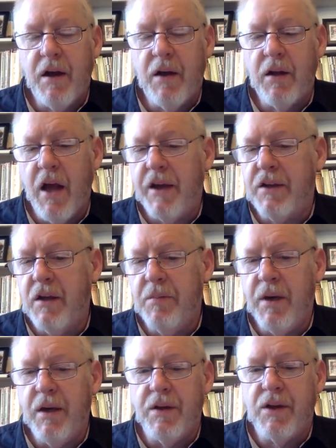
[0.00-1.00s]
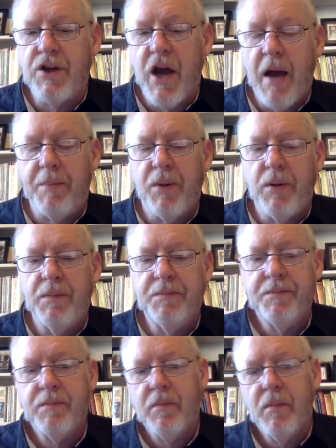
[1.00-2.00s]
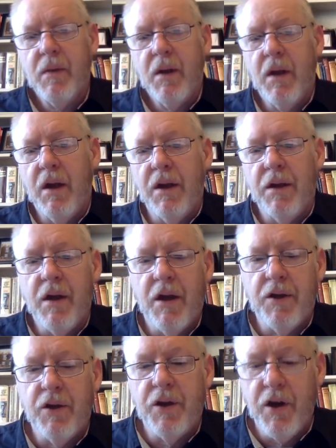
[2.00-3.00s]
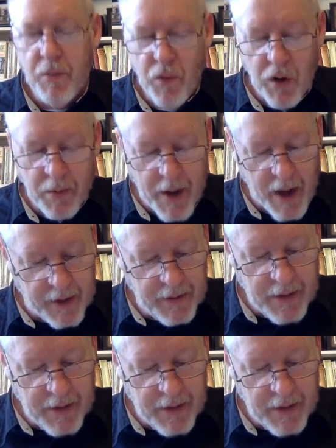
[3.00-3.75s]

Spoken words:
Likely be in the chapel, and you'll hear more about it.